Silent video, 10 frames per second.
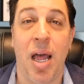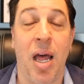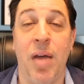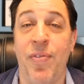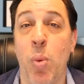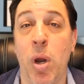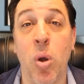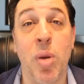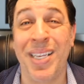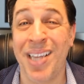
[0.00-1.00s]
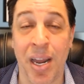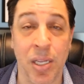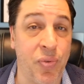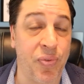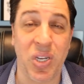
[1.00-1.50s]
If you want to go to
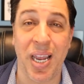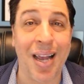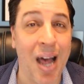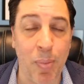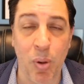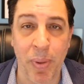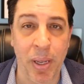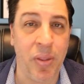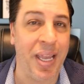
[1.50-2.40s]
McDonald's for, say, a combo meal,